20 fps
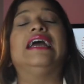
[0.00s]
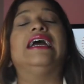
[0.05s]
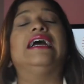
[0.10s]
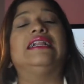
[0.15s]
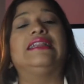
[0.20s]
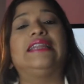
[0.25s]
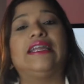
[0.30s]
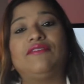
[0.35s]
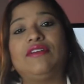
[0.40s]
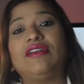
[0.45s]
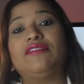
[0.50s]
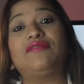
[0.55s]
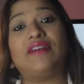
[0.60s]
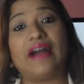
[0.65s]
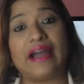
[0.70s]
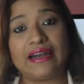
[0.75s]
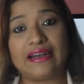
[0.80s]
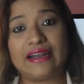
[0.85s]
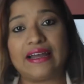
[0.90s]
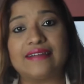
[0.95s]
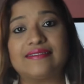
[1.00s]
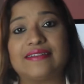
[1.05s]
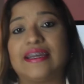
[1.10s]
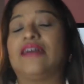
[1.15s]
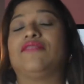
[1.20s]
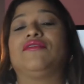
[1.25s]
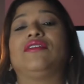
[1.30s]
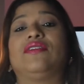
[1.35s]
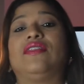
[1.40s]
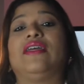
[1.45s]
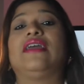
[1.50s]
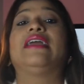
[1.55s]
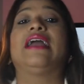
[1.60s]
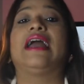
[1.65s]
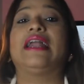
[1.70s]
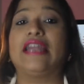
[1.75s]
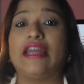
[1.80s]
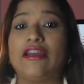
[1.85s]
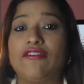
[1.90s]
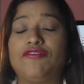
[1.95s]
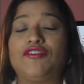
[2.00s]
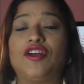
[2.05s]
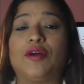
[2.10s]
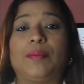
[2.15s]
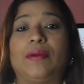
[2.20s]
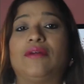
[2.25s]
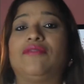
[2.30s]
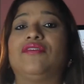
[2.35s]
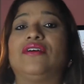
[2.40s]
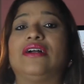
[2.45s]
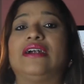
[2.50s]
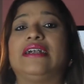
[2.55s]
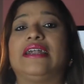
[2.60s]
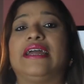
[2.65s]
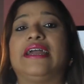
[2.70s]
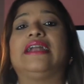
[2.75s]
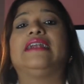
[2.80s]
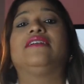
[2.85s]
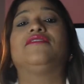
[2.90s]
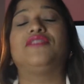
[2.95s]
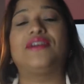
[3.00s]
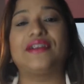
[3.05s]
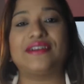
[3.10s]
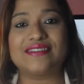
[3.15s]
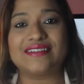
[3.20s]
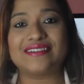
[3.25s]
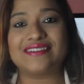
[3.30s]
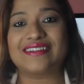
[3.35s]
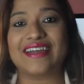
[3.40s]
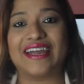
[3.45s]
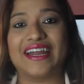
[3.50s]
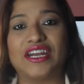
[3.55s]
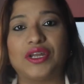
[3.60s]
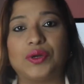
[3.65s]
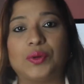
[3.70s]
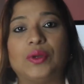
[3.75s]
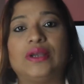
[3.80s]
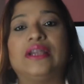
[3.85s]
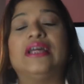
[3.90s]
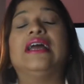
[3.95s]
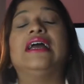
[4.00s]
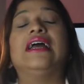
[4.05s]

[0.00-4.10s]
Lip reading: they will finalize everything, and if your preferred date fits the schedule,